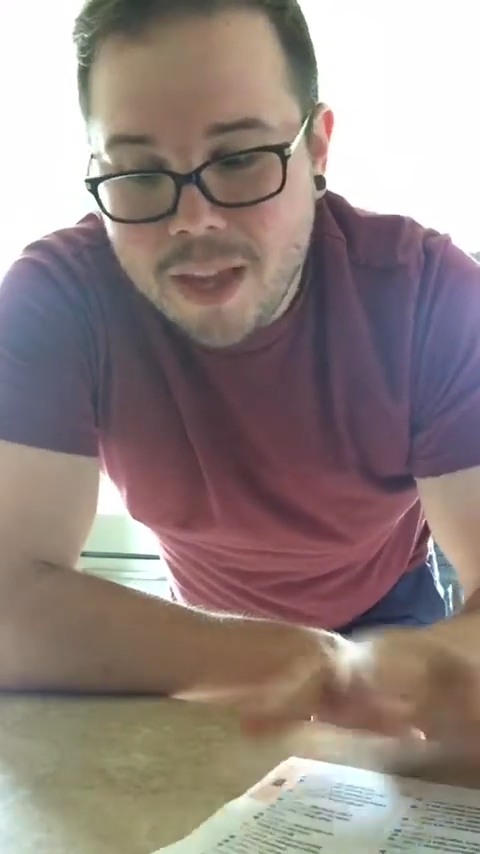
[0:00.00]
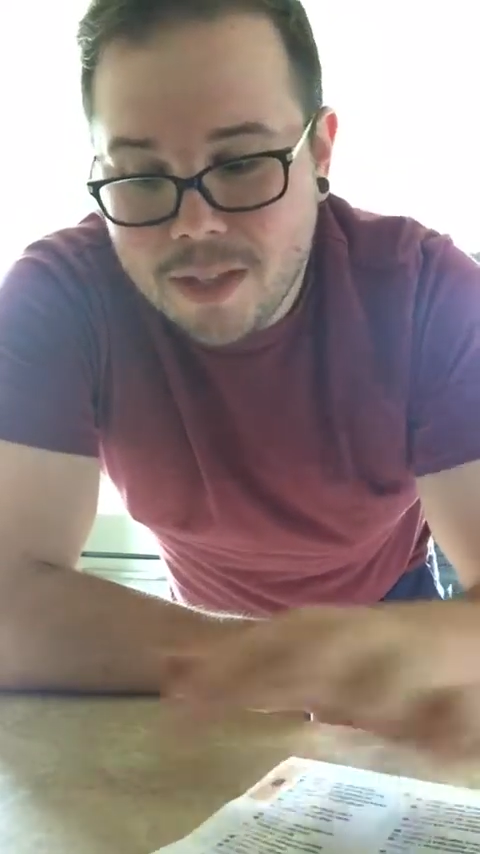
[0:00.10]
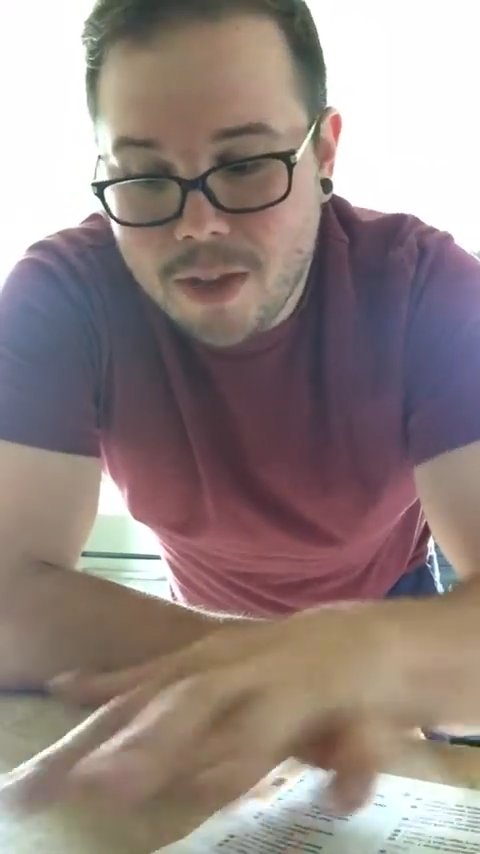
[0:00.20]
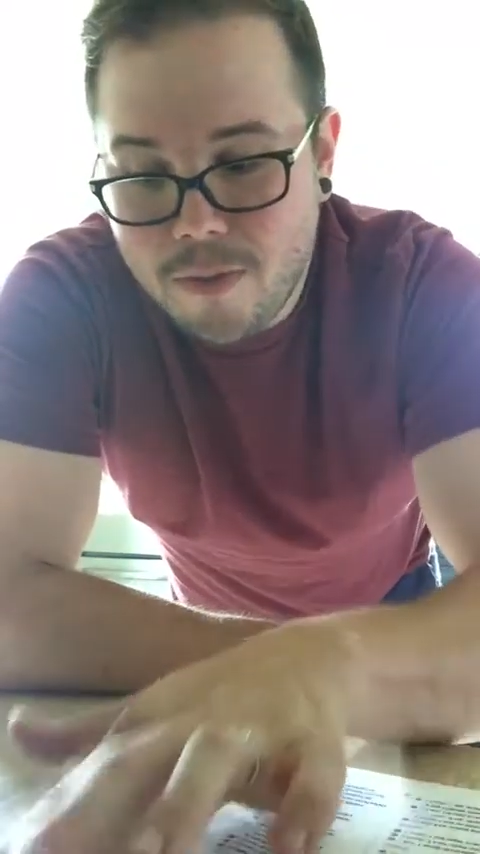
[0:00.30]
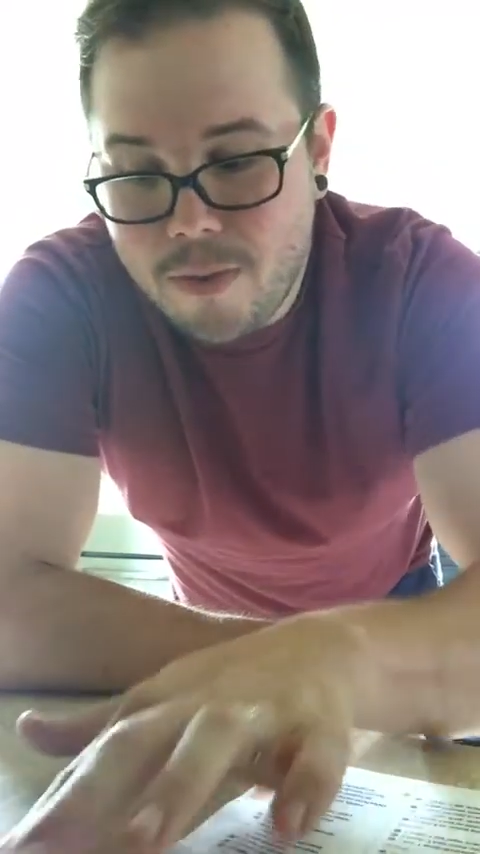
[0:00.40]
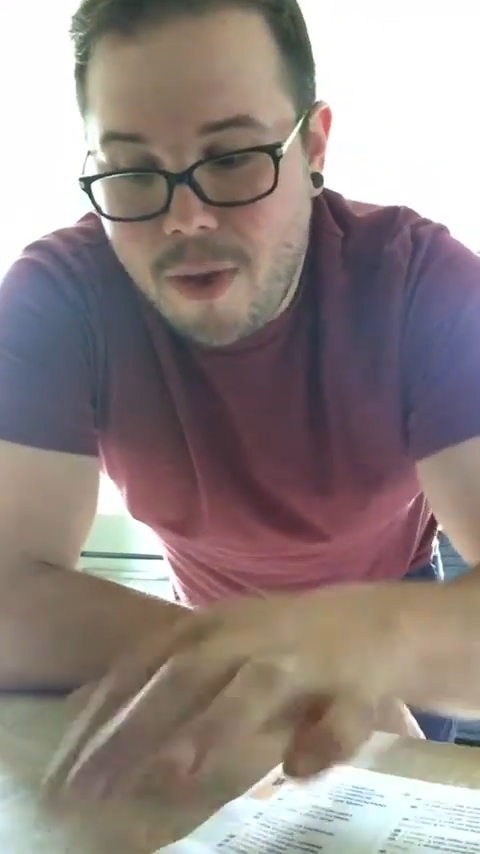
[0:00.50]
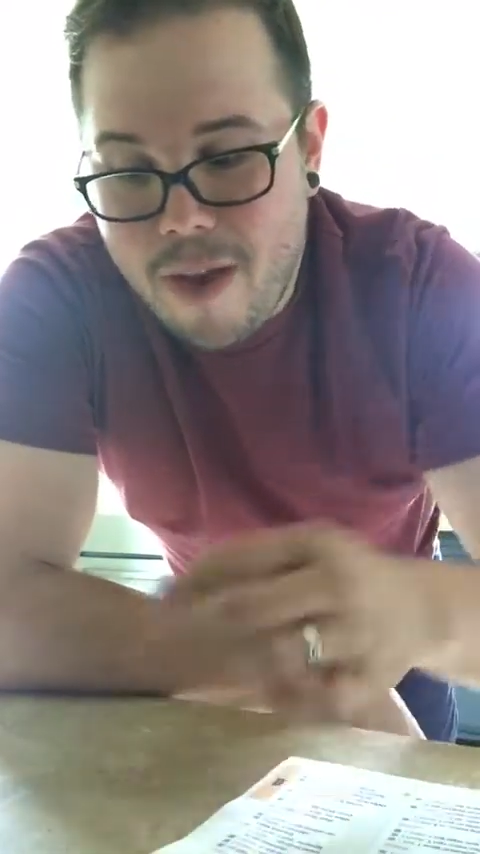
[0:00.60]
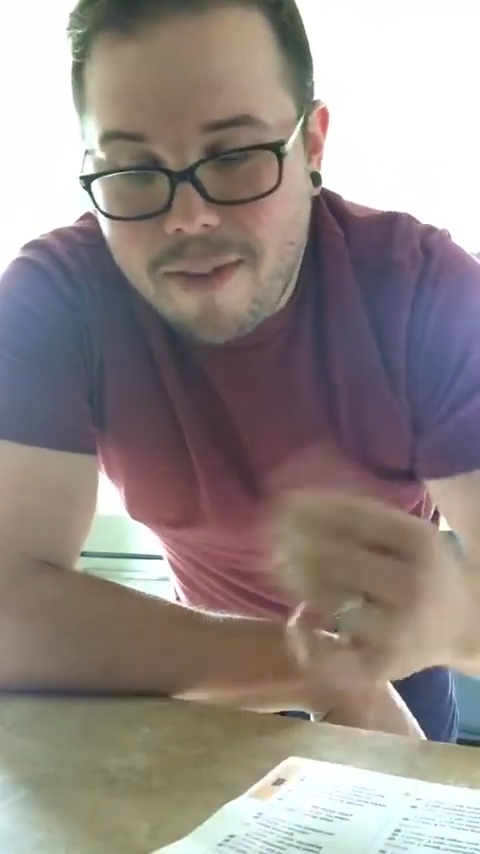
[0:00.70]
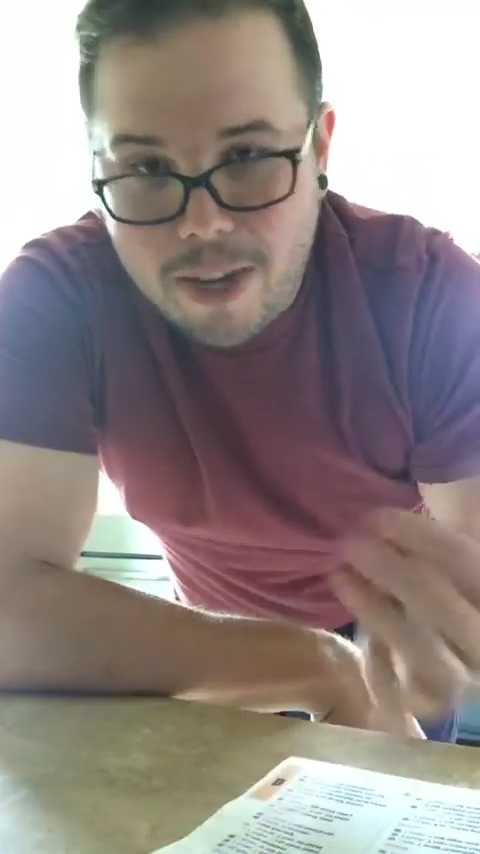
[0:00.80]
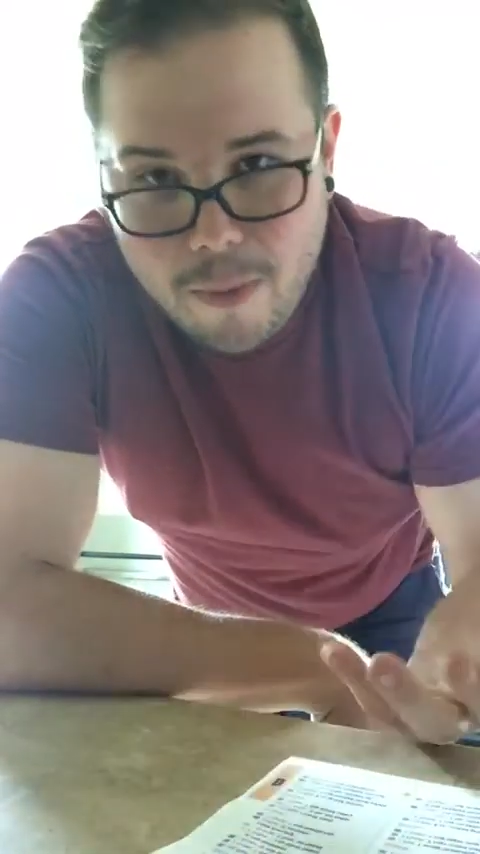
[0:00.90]
So if you
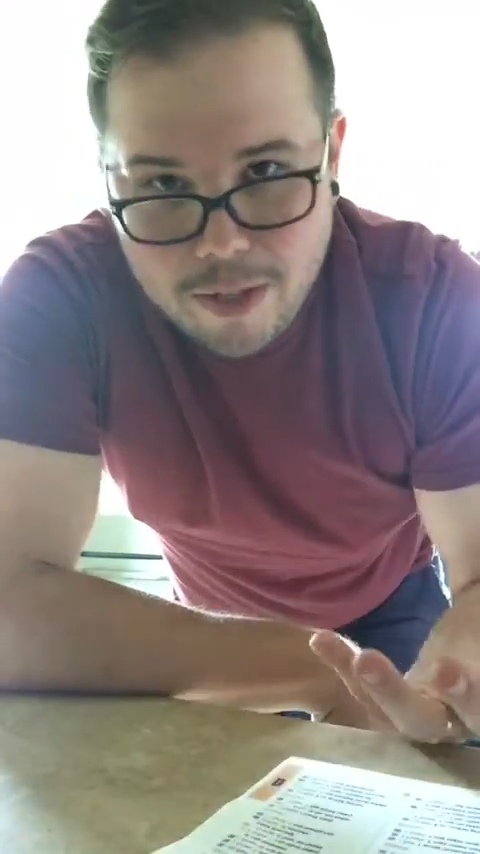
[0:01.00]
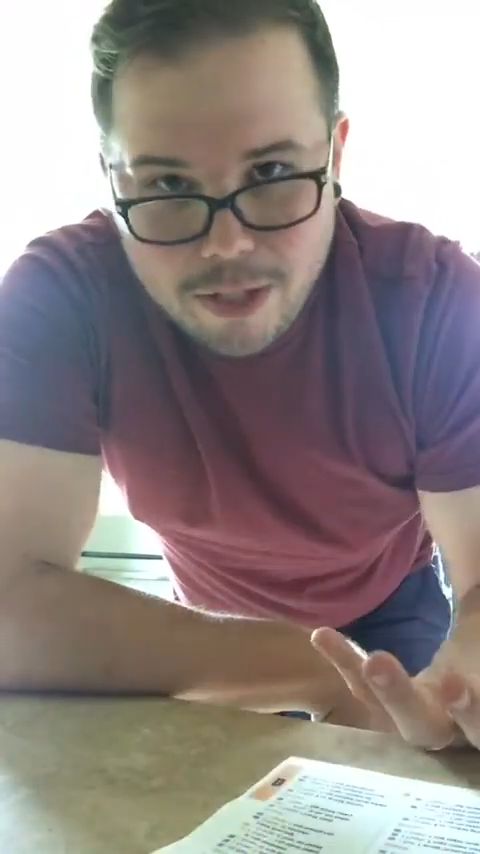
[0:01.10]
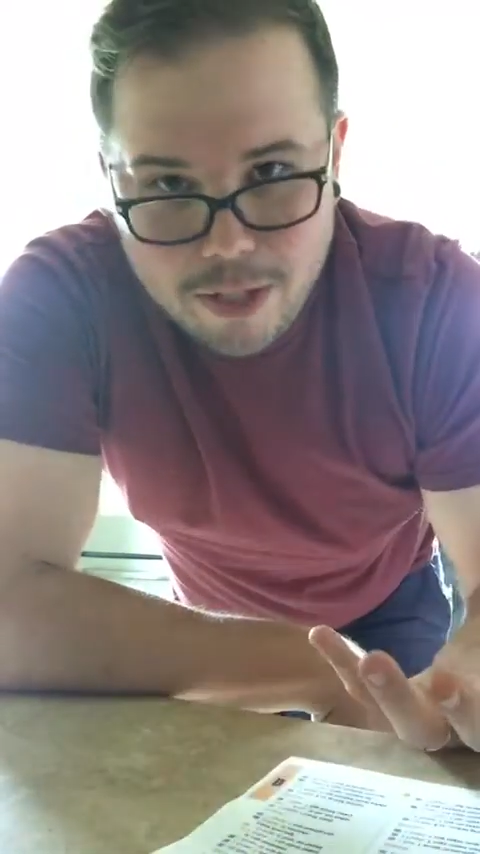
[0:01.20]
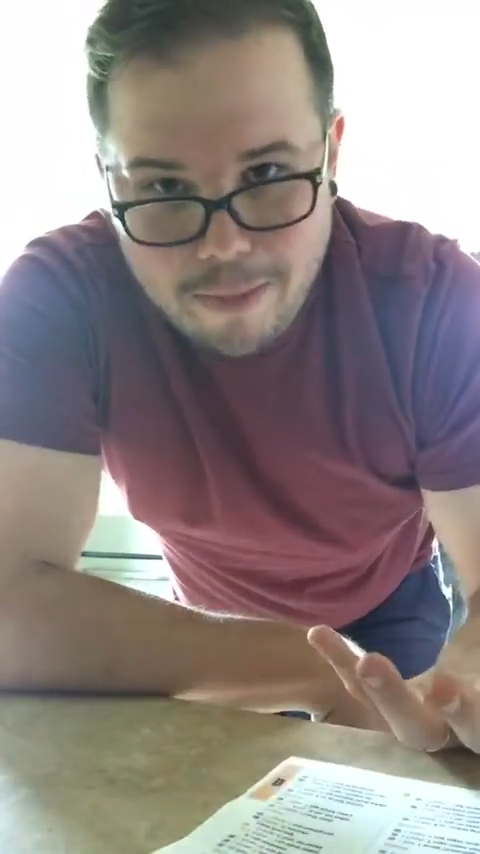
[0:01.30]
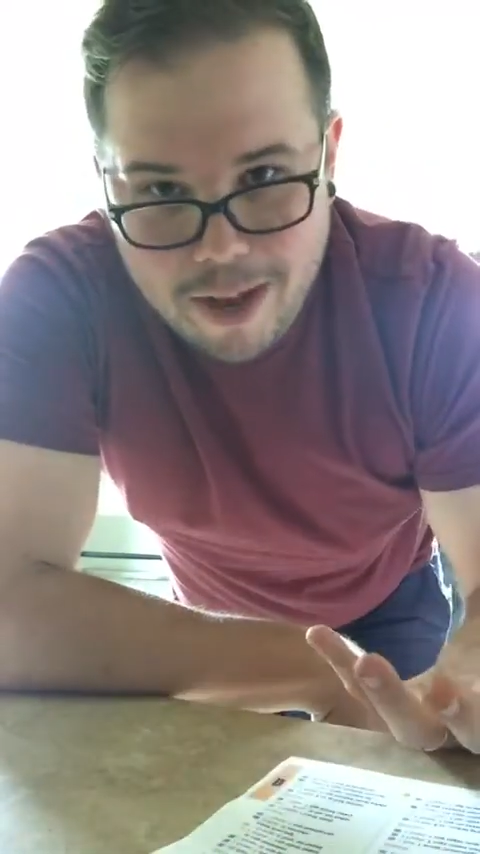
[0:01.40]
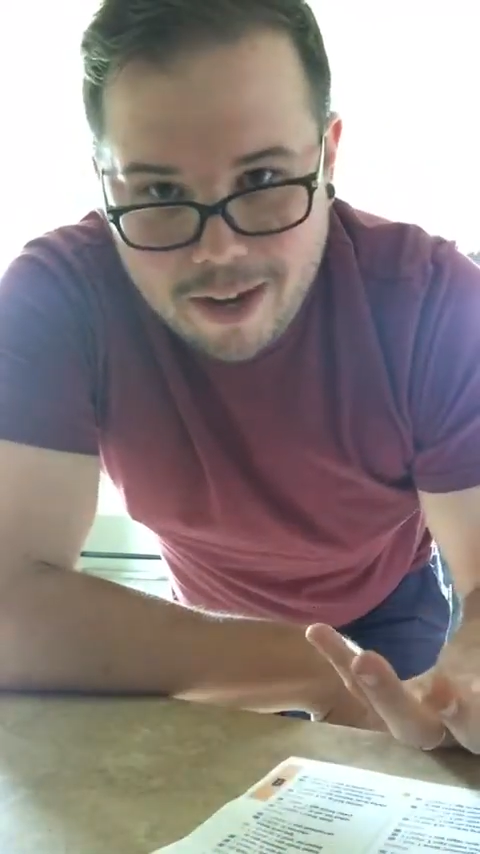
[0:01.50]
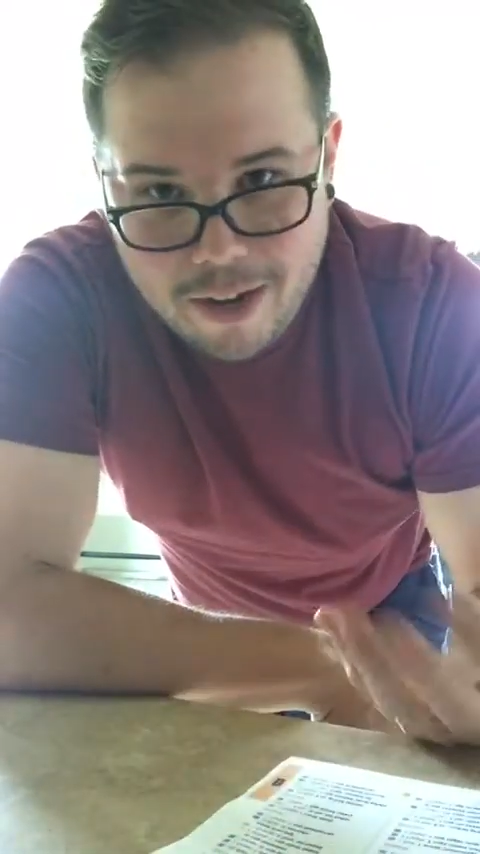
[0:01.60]
have any questions about